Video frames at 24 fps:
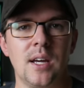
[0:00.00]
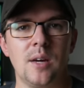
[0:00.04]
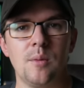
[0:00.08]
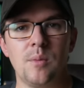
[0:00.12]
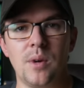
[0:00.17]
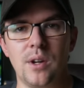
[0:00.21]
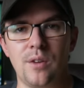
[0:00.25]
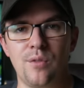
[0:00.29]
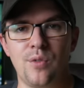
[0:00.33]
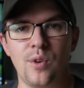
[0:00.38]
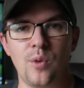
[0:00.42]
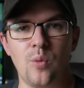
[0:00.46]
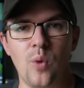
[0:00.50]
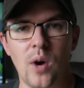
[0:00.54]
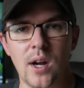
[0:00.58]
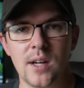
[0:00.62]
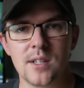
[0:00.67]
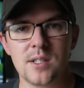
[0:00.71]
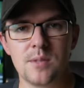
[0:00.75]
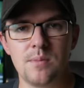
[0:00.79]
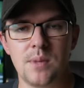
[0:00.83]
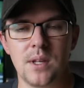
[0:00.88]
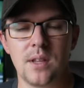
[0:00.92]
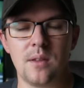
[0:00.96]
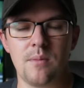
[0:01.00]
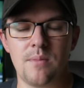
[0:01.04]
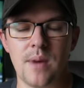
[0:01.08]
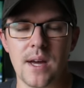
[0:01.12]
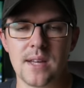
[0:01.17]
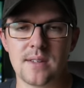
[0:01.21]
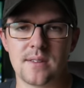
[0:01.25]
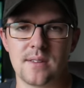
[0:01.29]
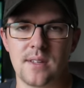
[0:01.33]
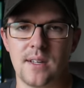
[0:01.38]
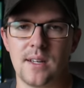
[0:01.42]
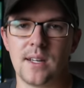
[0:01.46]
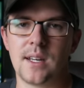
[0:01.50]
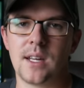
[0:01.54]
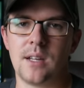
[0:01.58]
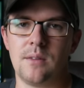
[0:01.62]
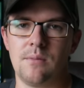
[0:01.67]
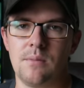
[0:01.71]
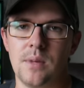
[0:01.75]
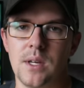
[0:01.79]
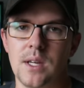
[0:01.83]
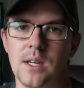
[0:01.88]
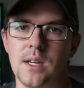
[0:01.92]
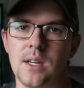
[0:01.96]
but if we want it to be the best that it
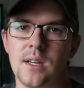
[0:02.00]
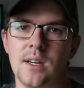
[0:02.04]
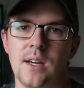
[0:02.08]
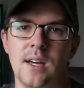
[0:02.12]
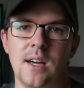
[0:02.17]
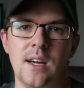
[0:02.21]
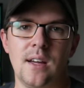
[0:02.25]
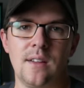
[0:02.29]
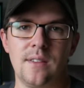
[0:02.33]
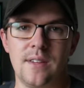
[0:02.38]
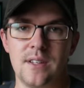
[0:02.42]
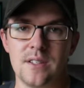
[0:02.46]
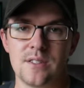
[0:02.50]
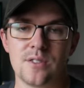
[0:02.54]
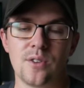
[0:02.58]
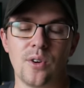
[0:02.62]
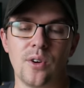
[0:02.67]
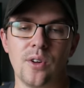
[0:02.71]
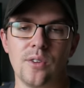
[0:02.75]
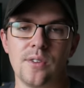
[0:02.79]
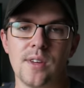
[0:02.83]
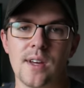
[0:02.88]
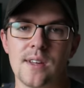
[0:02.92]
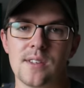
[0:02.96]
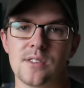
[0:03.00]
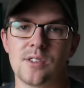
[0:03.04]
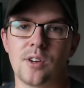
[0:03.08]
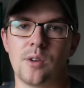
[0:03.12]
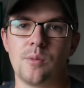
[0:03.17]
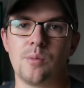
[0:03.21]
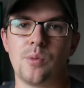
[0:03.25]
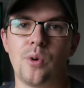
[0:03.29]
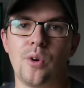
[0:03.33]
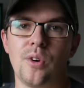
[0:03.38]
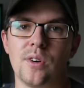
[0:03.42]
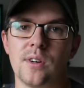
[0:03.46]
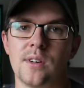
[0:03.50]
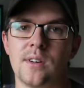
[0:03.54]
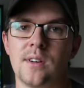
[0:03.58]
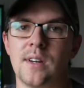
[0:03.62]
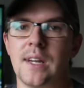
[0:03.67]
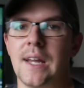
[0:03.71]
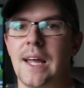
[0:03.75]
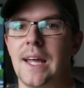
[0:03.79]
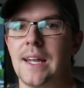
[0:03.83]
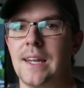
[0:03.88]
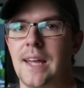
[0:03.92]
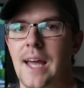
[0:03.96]
can be, these soil tests are
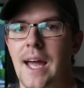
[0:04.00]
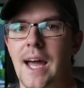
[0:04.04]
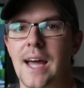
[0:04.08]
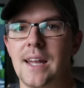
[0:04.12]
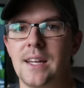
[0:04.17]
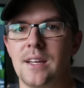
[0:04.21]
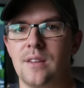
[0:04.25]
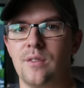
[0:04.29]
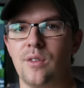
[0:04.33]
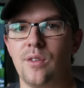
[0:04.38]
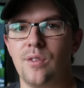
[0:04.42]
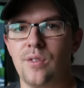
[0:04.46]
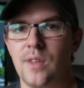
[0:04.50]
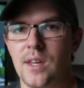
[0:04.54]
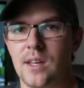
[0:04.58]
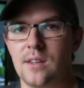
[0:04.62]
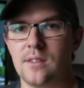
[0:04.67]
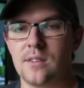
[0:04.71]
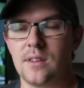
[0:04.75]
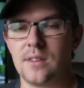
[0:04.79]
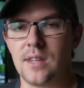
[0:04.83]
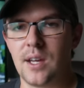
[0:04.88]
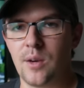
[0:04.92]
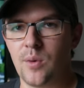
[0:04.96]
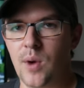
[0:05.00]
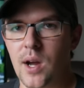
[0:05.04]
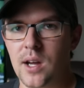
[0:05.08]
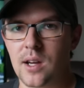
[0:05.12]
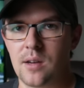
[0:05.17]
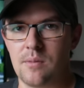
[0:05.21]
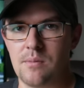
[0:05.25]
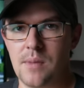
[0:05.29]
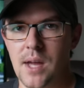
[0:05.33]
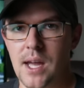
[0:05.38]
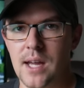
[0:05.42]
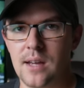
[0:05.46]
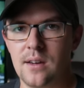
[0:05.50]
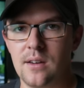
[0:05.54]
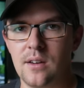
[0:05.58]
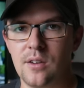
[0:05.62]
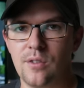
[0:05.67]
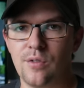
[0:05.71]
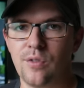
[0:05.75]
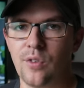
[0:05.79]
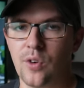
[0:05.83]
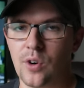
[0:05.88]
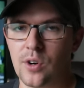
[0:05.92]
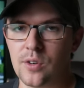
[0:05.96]
important, and adding the things that they recommend
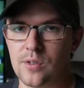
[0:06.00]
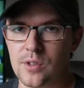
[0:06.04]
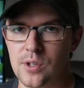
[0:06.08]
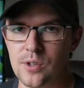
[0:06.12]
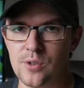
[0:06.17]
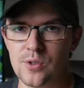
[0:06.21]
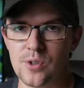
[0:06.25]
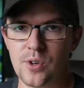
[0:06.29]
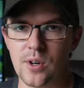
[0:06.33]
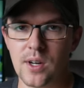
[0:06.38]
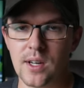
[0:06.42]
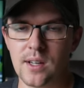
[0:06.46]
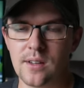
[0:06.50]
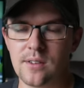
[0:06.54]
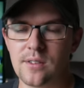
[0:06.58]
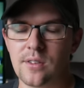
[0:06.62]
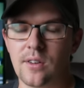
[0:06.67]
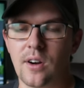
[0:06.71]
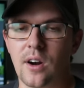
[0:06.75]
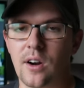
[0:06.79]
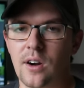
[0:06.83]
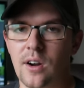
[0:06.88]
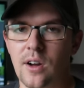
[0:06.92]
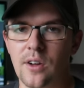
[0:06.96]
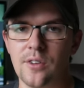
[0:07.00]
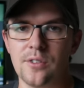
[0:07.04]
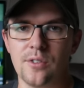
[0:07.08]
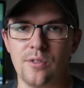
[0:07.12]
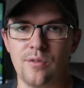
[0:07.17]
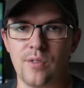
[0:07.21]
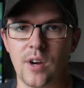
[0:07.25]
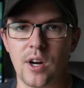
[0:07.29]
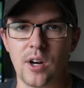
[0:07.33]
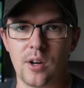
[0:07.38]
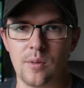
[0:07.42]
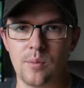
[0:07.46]
for nutrients are also very